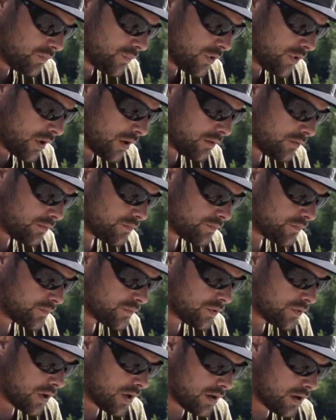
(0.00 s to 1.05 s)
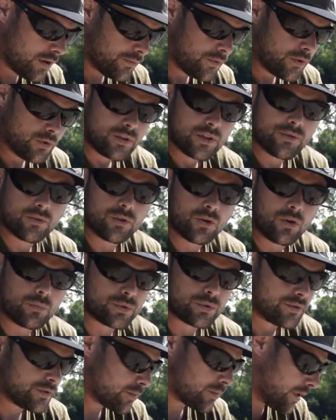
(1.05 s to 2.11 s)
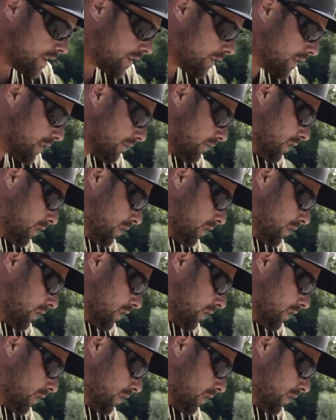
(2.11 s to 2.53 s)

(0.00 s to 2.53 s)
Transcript: you know, a few different options when they're down